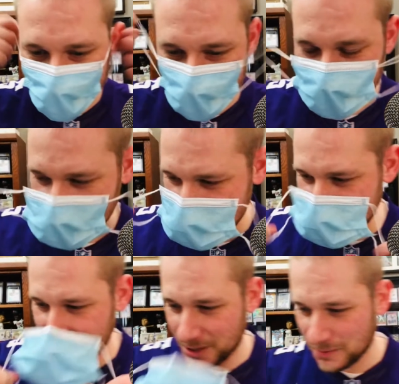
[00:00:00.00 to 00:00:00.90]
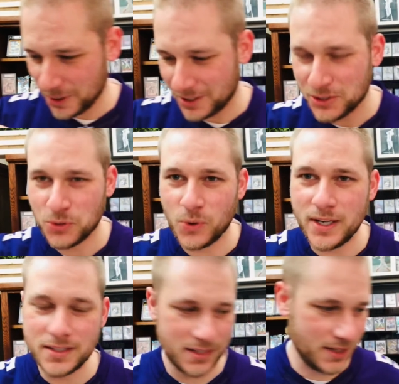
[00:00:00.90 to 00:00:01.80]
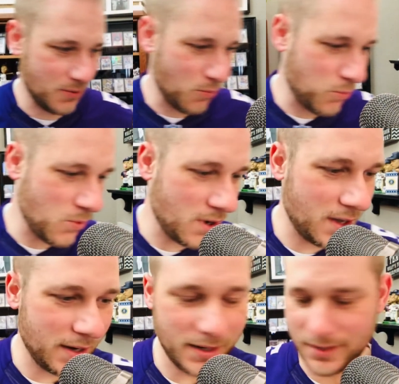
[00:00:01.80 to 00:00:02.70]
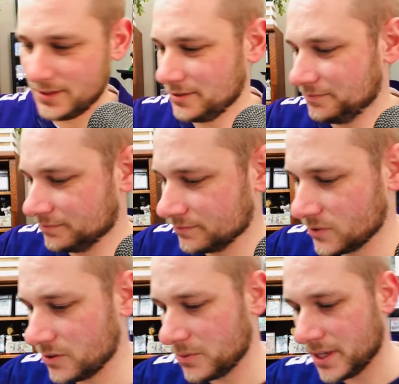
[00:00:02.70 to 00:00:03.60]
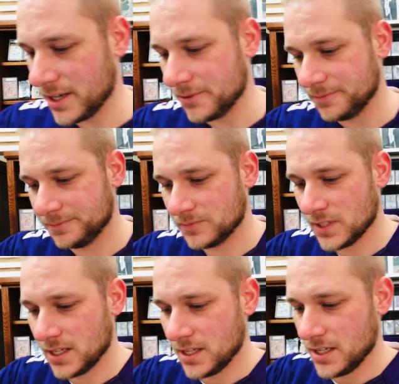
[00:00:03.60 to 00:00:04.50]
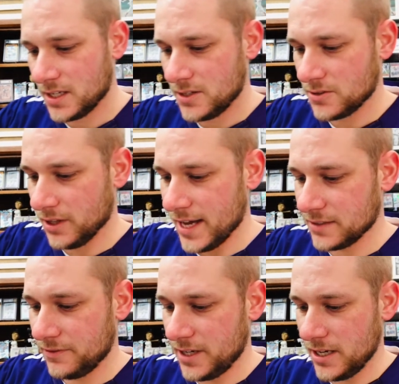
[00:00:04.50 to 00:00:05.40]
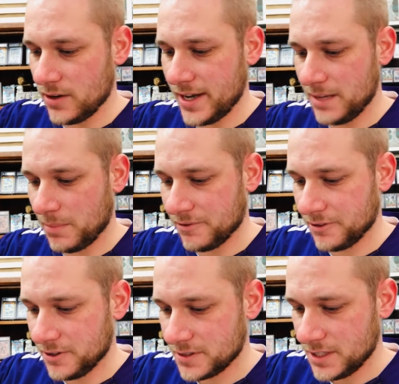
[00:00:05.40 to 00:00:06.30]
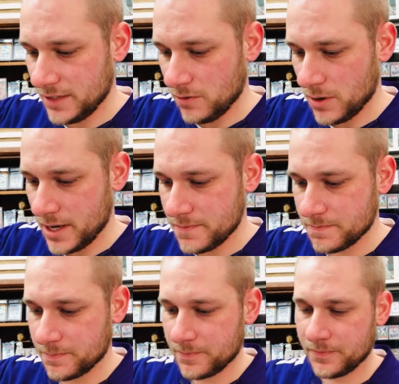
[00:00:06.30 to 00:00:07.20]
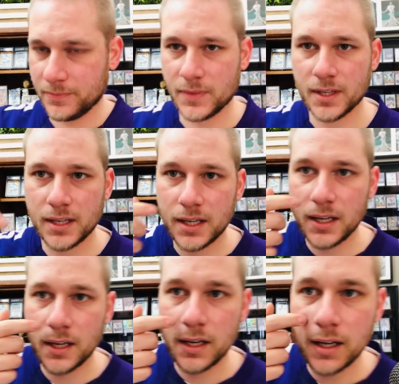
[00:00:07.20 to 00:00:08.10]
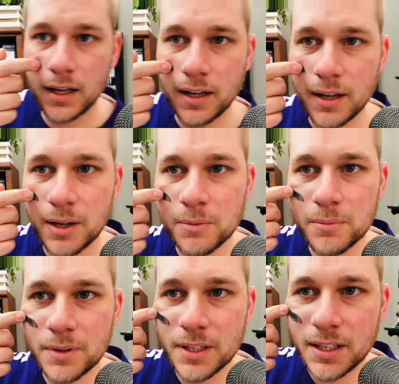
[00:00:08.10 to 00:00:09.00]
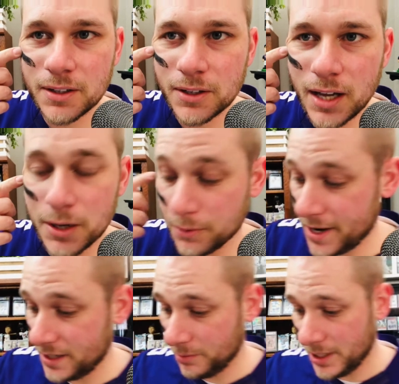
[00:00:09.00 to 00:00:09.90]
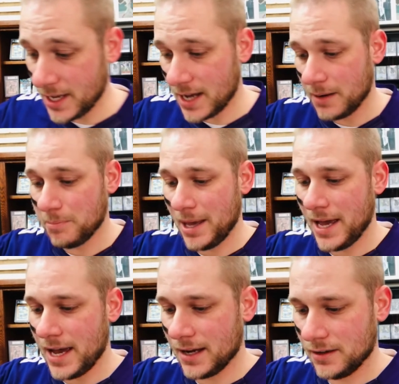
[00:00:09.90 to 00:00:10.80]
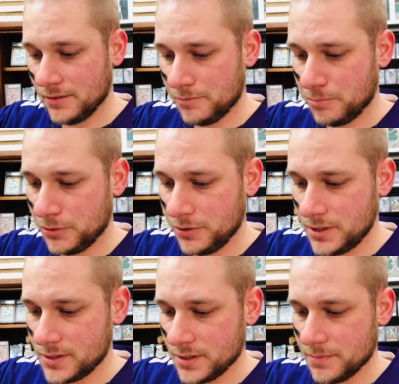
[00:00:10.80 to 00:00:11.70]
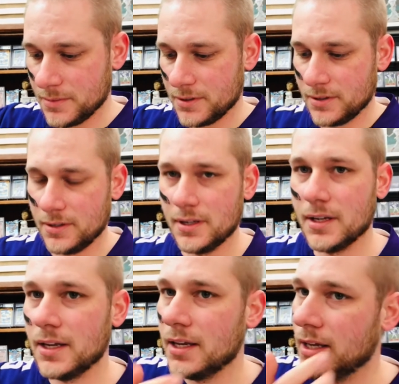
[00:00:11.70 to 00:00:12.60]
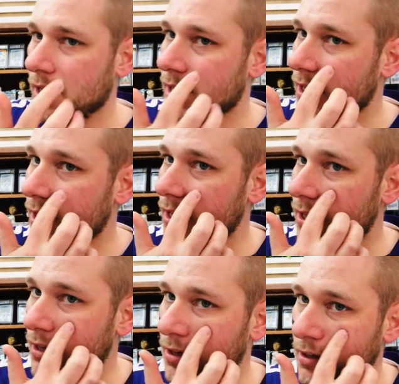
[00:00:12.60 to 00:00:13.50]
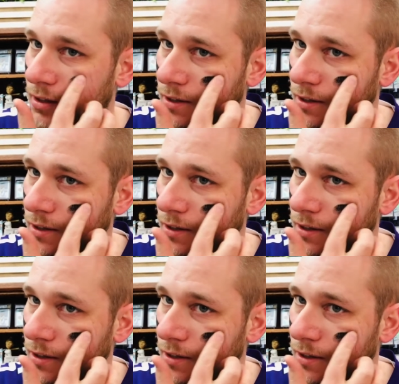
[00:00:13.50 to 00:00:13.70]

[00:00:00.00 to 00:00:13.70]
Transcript: this is number 21. Wow. So last video I had my first giveaway. Um, I randomly got a pack of Prism in